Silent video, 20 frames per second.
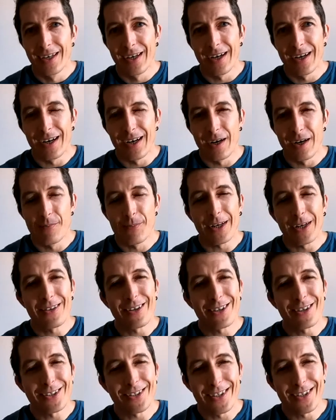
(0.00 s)
But
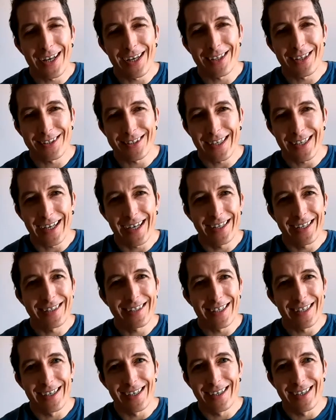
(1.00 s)
there's another
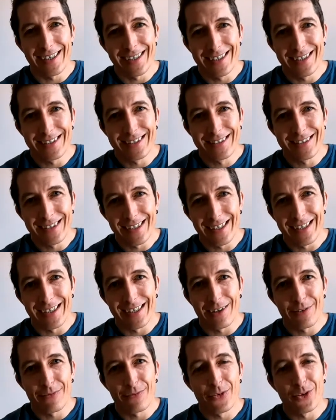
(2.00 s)
side. It's
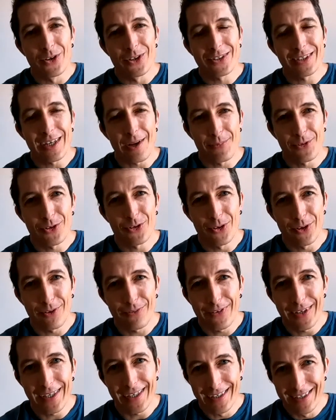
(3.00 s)
for SUP
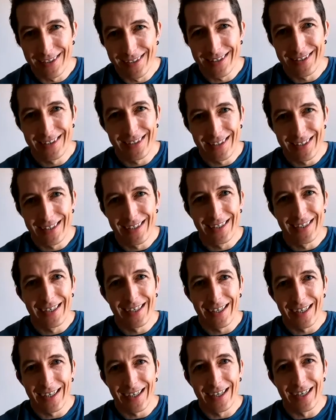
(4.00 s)
surfing,
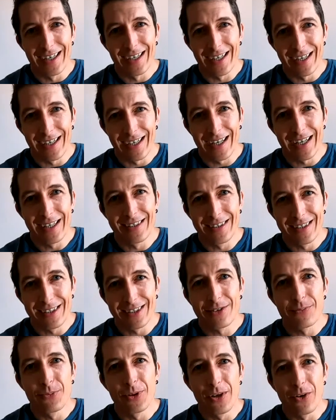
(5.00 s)
and
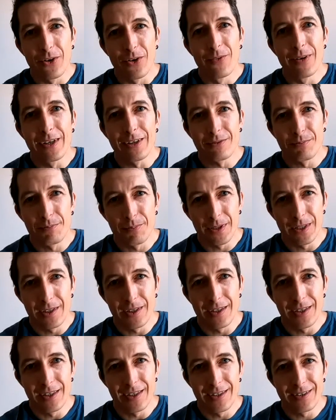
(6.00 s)
this will always
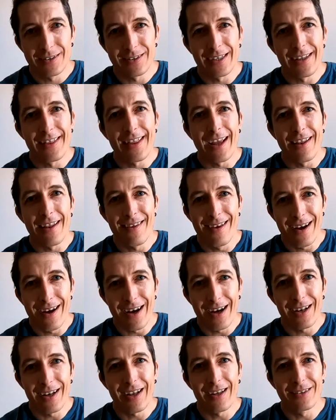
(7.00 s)
be Sardinia
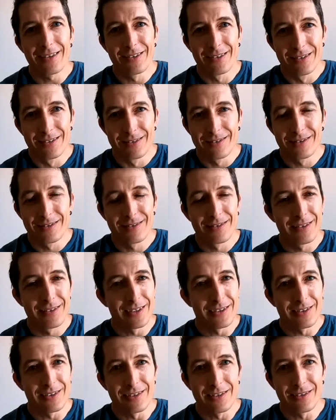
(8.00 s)
Island.
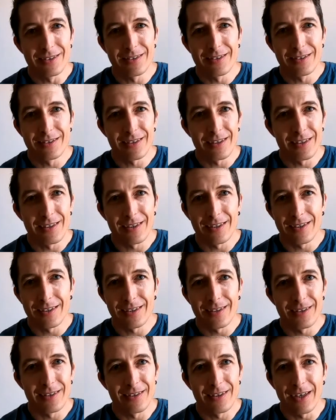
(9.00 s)
This is
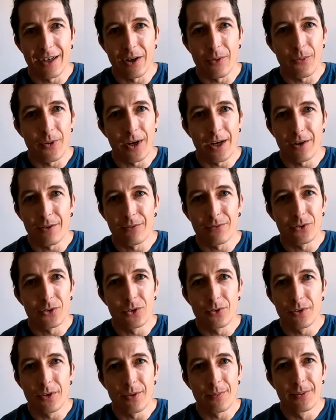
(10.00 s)
the Hawaii of
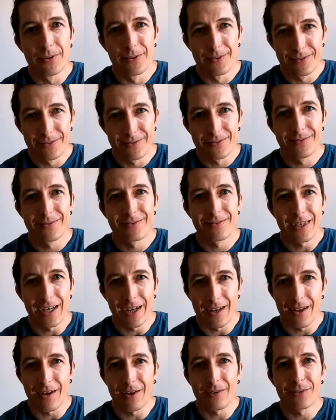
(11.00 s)
Europe.
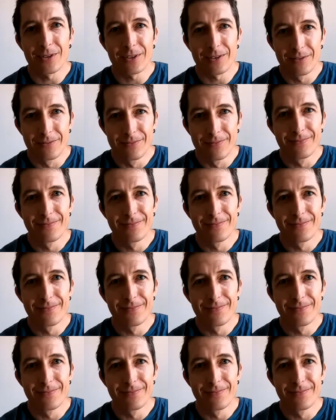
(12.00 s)
I love it.